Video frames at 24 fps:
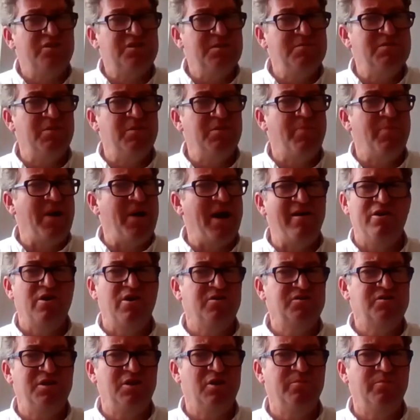seems to be a
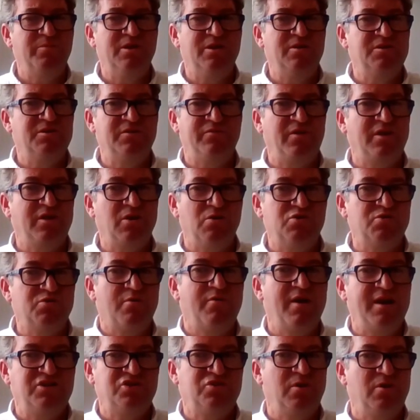paradox here, because if I go to a
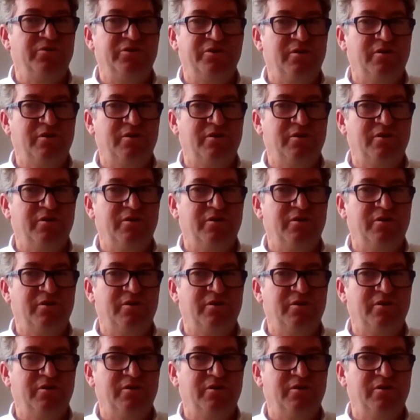restaurant,